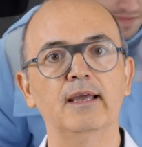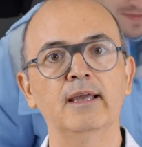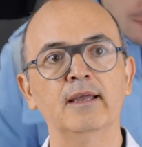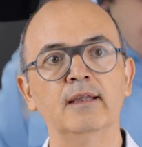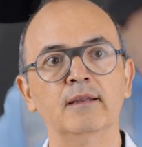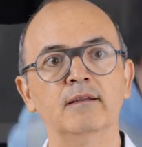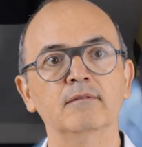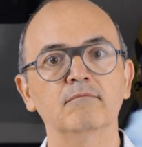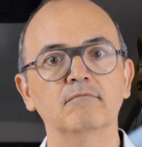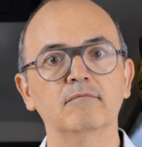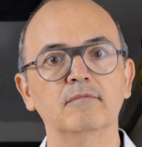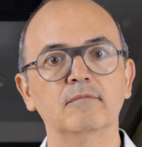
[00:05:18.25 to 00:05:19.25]
in
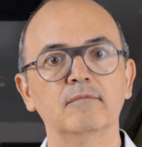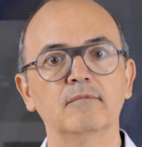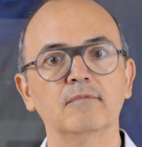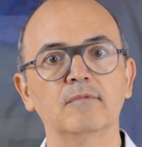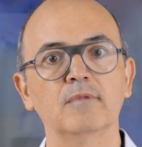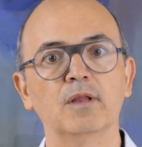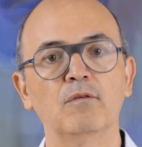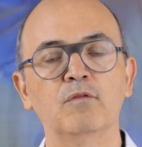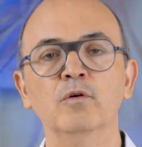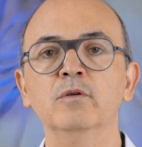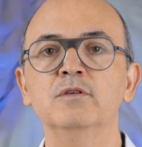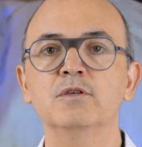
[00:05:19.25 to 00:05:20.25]

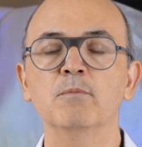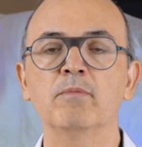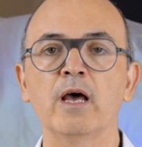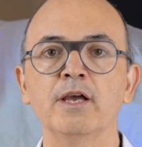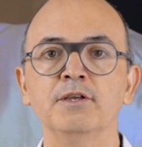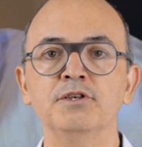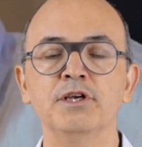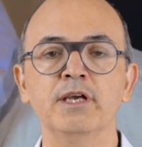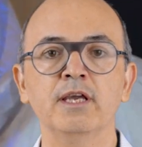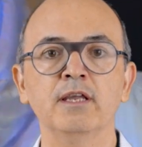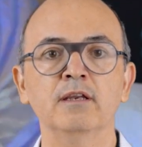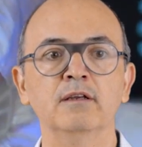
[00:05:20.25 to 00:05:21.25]
food supply
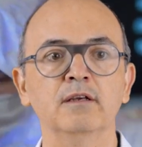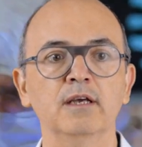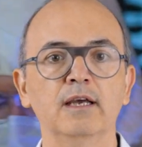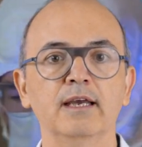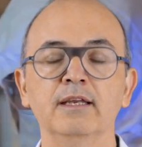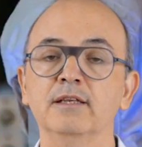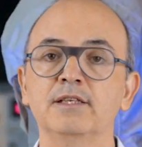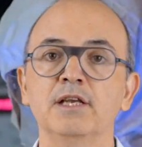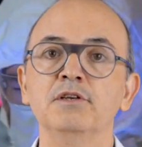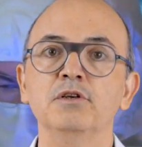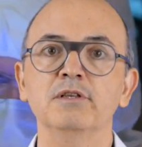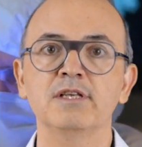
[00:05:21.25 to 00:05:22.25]
chain, in essential